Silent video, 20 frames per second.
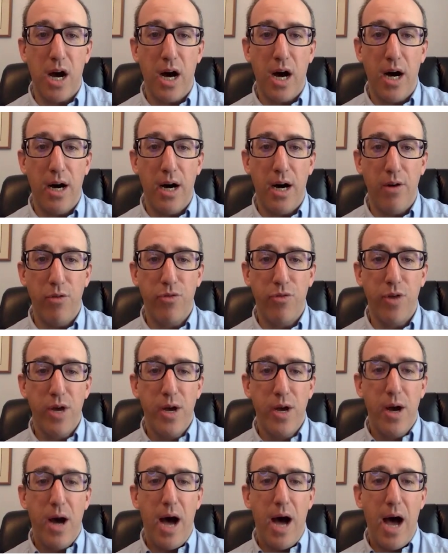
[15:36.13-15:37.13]
of,
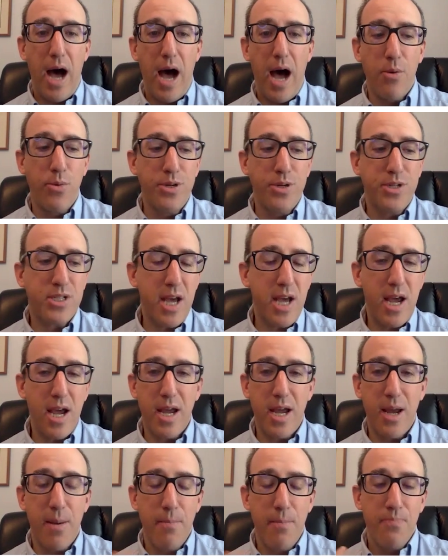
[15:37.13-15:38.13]
I would
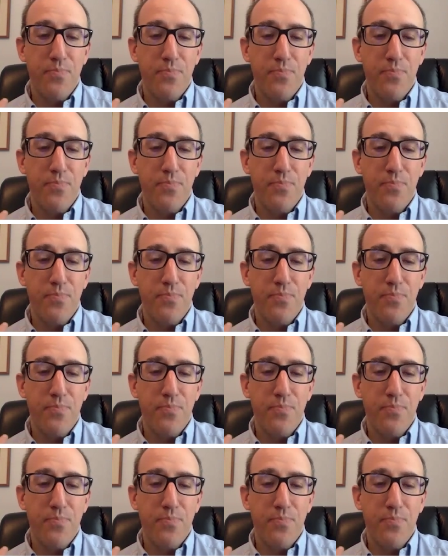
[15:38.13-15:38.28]
say,